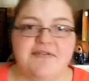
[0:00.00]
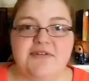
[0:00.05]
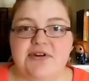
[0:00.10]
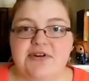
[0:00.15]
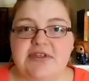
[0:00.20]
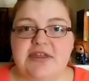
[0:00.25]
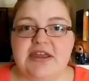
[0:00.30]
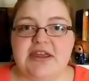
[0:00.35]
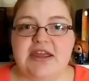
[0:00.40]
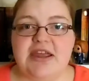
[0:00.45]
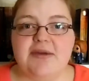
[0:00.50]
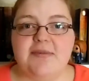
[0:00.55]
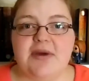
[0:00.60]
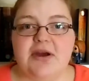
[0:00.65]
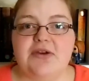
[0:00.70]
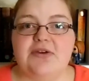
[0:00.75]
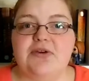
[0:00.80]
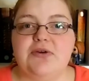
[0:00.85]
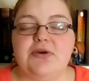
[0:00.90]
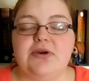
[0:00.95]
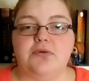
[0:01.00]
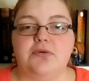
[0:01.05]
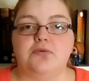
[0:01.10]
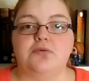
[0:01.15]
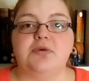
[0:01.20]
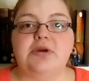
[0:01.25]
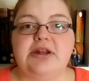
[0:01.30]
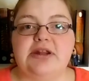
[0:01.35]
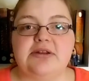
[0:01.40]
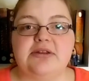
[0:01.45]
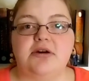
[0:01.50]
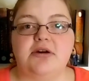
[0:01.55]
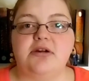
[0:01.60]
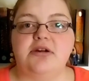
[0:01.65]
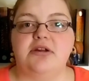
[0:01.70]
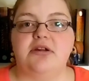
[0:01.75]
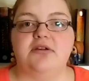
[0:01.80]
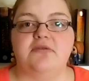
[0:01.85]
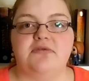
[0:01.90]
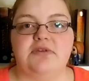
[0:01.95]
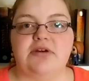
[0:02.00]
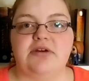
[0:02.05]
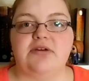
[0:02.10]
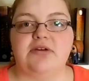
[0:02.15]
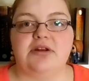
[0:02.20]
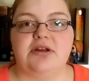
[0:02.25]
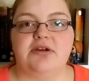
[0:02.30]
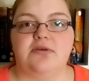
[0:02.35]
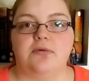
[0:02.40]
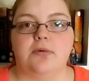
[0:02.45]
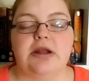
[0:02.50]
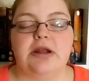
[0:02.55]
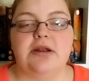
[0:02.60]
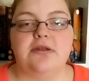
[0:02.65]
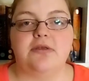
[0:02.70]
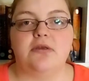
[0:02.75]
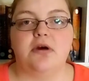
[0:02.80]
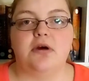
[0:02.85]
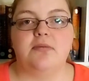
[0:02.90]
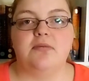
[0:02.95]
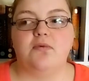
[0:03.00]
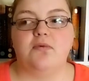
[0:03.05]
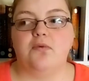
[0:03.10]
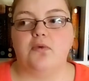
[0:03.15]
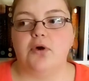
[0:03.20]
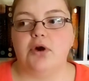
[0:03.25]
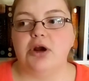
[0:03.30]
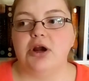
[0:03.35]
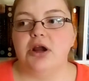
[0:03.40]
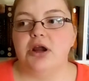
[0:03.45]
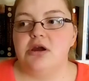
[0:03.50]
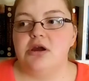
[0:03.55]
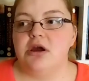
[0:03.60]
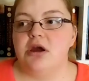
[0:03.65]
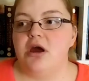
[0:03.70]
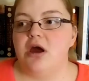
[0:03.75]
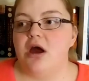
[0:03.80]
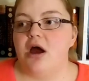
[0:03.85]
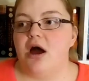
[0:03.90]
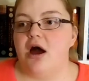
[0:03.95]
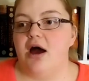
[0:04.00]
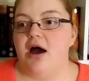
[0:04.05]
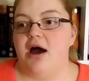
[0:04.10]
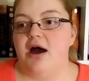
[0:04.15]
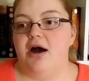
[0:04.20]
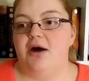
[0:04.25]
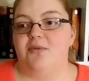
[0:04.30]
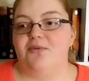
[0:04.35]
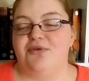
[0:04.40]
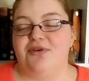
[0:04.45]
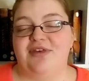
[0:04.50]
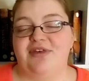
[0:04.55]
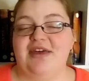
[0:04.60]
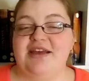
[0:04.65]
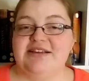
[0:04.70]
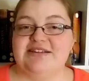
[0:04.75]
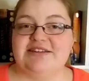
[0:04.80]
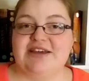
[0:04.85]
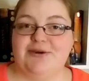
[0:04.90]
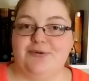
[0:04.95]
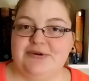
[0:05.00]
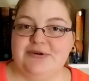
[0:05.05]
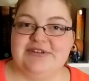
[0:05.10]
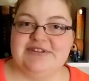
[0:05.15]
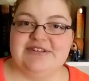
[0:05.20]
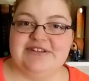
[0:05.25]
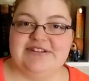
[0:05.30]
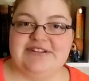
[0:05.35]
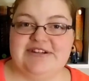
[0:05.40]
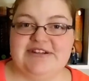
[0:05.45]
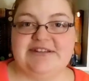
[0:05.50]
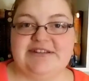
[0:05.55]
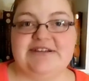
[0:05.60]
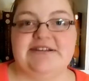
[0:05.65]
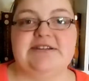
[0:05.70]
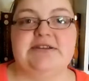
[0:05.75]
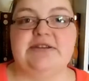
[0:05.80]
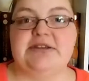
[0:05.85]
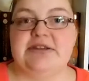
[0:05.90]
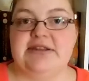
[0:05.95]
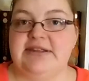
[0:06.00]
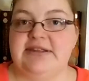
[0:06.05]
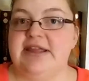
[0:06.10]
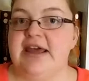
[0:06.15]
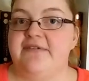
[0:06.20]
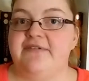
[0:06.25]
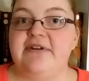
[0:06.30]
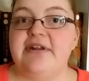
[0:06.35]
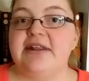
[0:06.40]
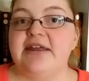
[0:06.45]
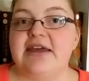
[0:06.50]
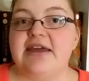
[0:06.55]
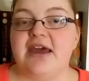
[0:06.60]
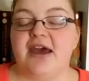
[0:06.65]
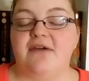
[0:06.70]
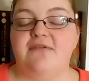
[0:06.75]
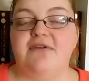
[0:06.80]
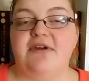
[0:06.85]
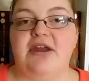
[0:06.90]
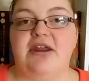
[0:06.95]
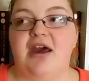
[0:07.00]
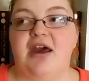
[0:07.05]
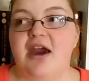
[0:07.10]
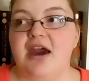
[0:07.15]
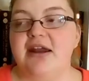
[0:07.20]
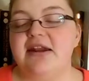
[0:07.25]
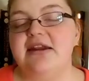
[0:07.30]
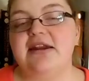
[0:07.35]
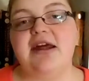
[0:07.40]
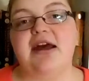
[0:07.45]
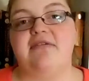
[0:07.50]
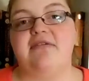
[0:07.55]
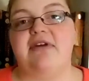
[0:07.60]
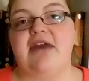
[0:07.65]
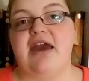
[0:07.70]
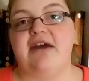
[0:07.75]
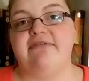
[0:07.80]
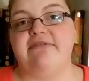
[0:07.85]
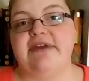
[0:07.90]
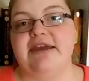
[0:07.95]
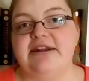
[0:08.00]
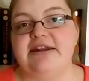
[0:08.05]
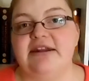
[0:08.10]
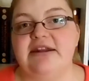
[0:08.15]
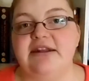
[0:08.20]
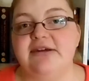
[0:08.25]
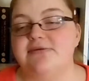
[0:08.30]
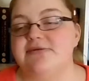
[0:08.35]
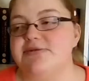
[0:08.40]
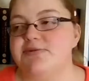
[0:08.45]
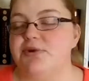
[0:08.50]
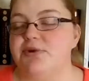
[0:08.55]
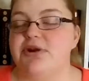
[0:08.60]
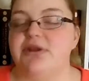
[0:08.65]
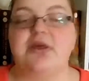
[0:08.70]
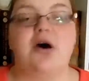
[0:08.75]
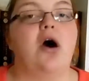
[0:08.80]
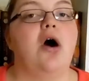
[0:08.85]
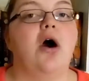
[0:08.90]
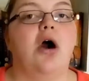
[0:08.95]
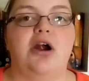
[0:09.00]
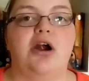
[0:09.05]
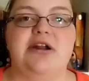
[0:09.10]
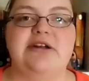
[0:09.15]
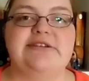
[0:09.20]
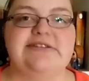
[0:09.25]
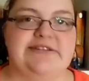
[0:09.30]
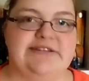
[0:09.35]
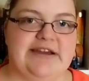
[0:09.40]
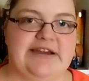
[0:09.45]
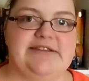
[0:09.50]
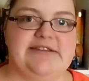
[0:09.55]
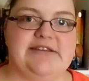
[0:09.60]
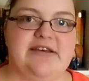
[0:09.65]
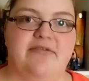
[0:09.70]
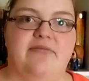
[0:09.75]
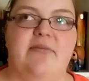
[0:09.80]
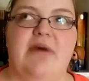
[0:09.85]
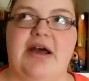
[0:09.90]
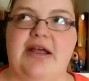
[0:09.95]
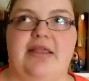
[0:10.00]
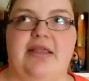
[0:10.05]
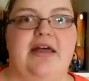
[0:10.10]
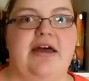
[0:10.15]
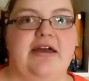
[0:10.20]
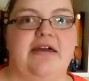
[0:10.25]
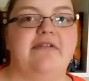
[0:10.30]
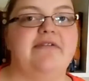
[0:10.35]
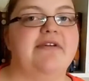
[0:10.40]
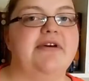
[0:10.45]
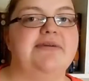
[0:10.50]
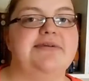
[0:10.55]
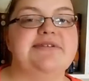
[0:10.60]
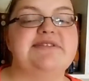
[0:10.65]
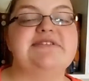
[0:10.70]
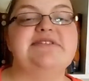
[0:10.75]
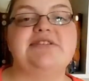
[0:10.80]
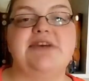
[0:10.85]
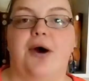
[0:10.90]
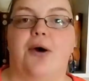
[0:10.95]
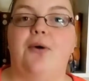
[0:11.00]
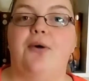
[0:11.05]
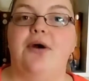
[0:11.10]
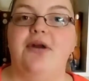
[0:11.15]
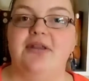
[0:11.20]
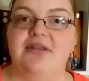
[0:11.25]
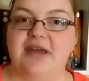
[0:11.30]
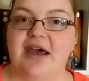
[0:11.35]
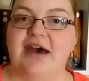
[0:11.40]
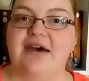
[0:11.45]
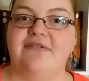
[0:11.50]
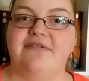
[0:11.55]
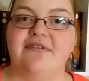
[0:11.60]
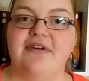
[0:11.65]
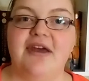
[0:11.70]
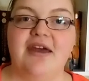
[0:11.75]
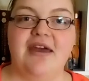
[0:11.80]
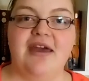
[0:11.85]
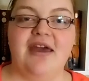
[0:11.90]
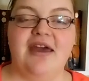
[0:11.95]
if you're thinking about doing a readathon and you've never done a readathon before, um, things I would suggest is definitely caffeine. I didn't have caffeine, and it was one of the hardest nights of my life. It was so tough.